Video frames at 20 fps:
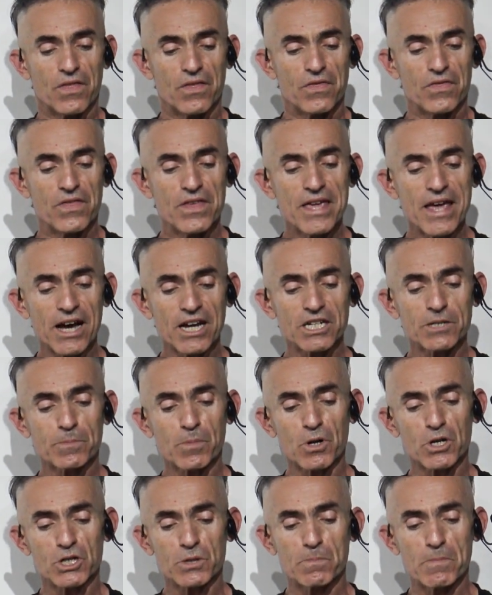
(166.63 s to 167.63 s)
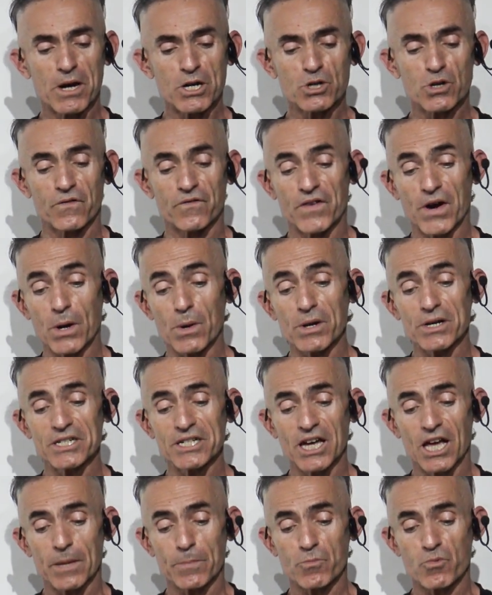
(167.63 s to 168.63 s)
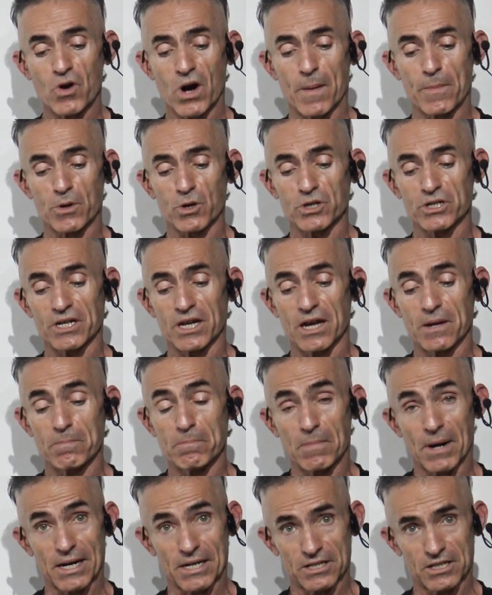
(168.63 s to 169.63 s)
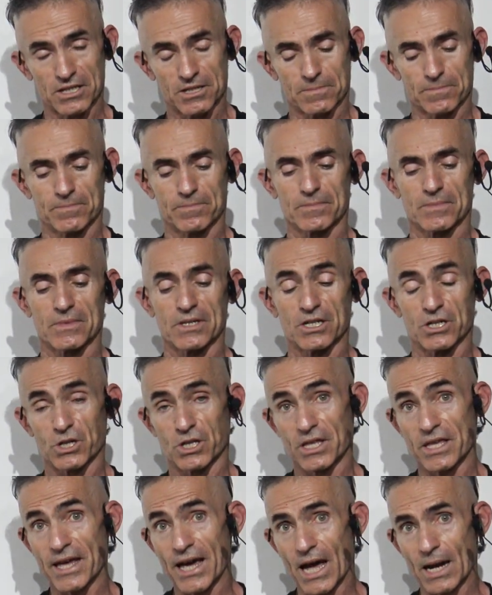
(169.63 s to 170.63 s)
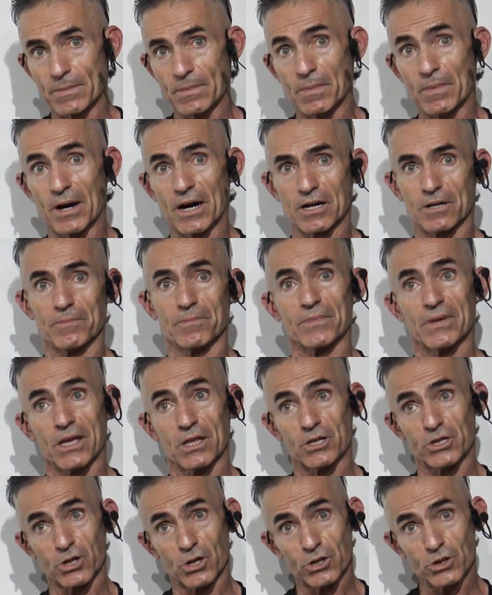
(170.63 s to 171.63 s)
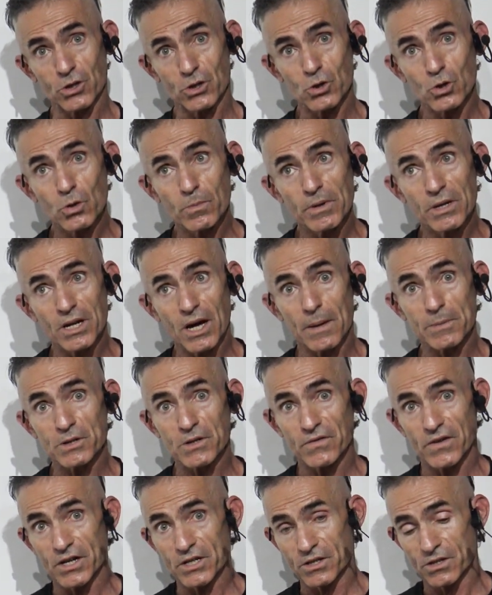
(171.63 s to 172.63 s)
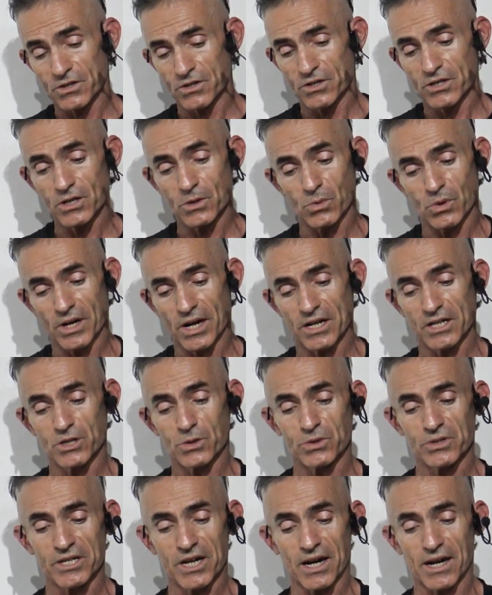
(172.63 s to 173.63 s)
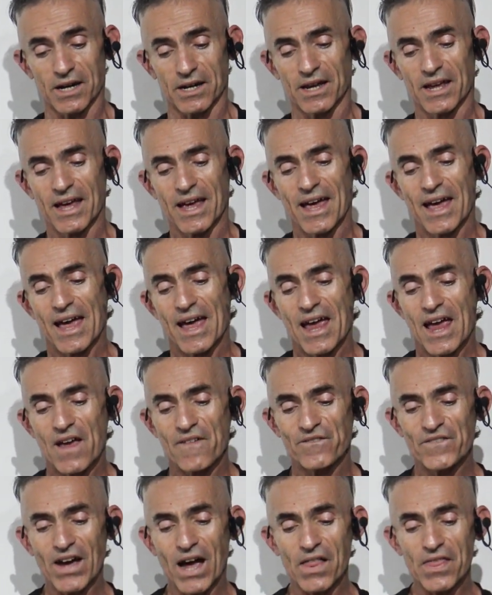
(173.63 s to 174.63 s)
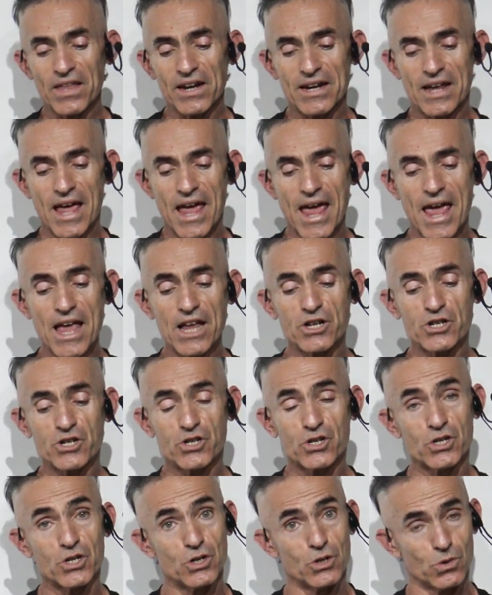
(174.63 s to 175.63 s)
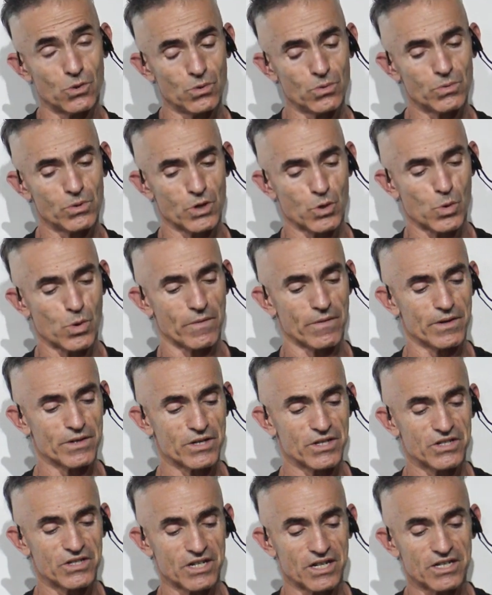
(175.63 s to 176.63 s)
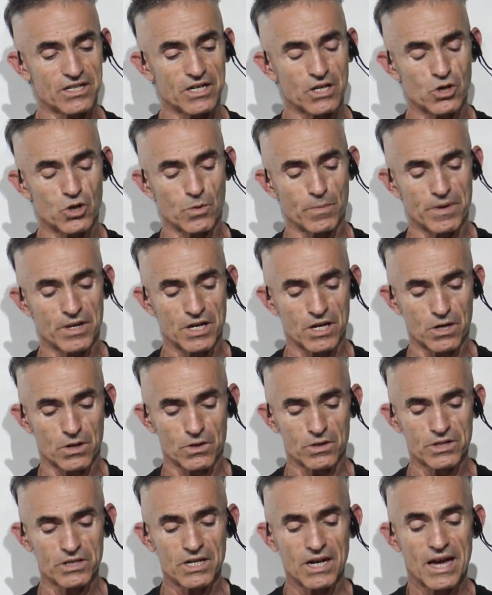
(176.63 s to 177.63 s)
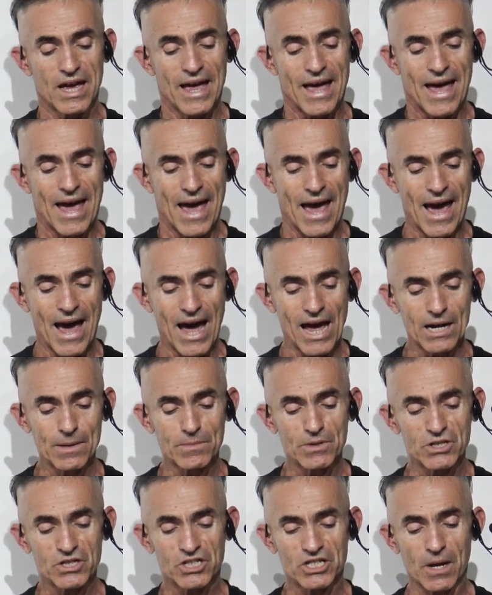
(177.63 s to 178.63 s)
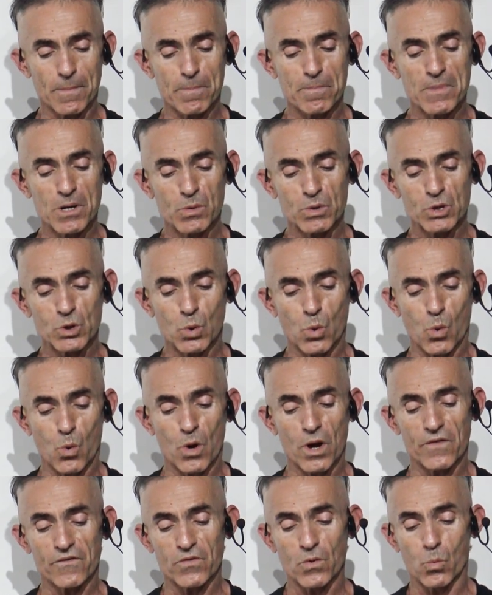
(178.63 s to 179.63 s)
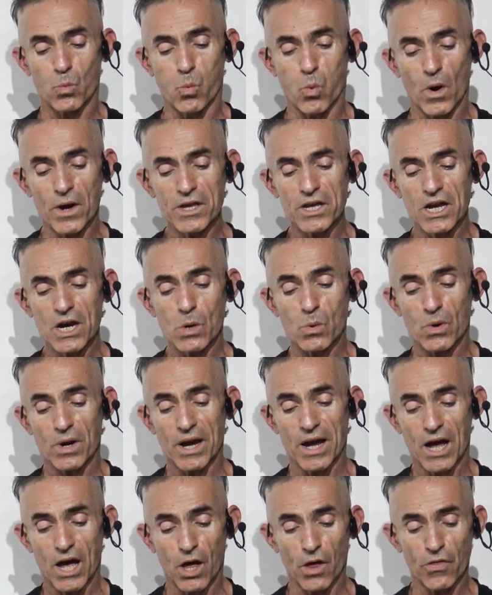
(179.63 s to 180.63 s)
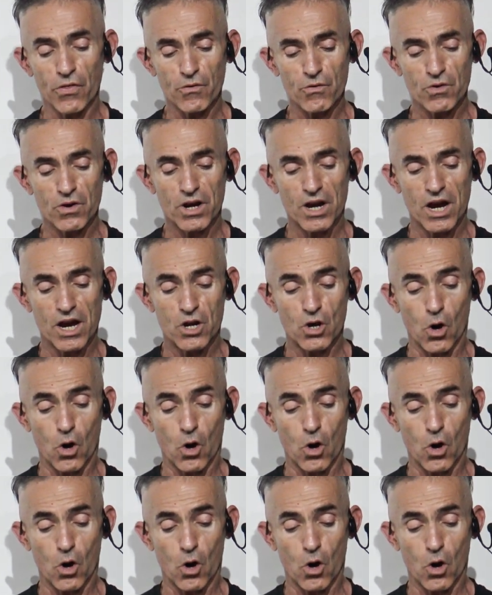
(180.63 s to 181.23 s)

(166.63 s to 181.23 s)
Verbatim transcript: the experts measured various health parameters in mice. This is the animal model, and there's also human observations too. We'll get into a second. And found that at age two, equivalent to 16 human years, animals supplemented with taurine for one year were healthier in